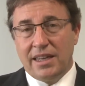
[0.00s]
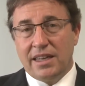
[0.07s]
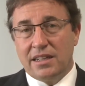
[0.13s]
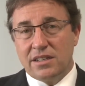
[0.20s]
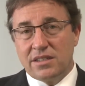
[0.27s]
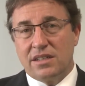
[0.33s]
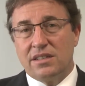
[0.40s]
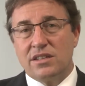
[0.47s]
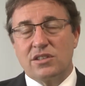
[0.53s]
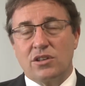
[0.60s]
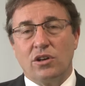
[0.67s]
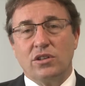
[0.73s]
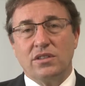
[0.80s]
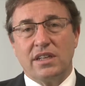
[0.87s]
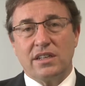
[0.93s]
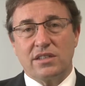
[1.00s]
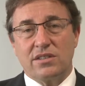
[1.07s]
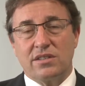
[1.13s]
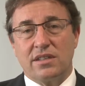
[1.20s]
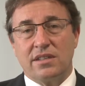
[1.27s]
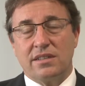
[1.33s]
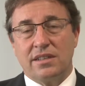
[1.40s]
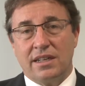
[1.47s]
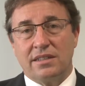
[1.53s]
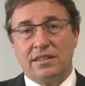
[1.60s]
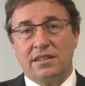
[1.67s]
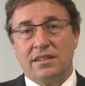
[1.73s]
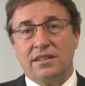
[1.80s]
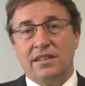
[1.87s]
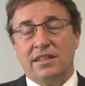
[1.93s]
It is in this context
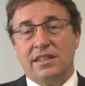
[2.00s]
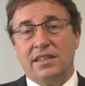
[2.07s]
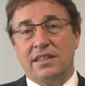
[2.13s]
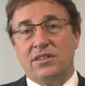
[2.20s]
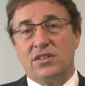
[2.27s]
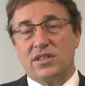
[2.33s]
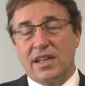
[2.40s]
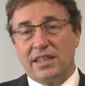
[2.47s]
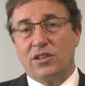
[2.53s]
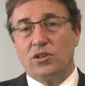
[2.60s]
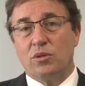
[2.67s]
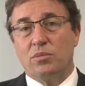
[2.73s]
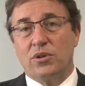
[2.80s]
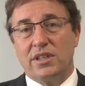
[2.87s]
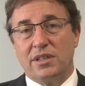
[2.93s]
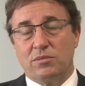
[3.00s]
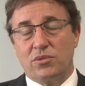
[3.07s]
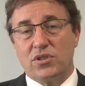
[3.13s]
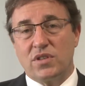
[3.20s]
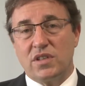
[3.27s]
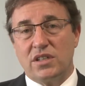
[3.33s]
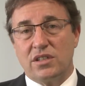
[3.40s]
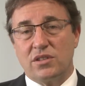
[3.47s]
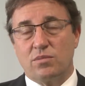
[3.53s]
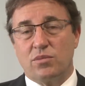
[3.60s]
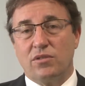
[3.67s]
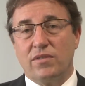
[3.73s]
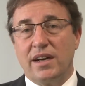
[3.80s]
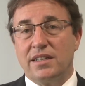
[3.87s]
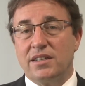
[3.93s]
that the standard operating procedures
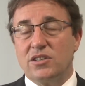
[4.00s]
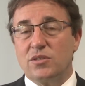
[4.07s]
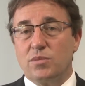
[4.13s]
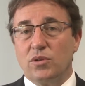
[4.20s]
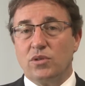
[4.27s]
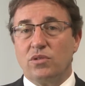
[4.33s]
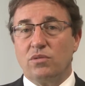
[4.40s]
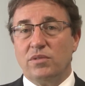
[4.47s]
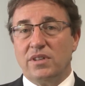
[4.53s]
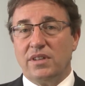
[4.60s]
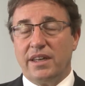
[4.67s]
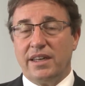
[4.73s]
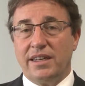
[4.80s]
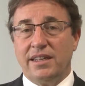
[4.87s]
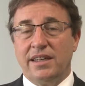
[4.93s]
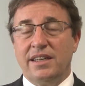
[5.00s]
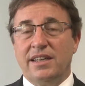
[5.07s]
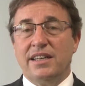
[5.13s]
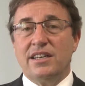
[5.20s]
provide us both with a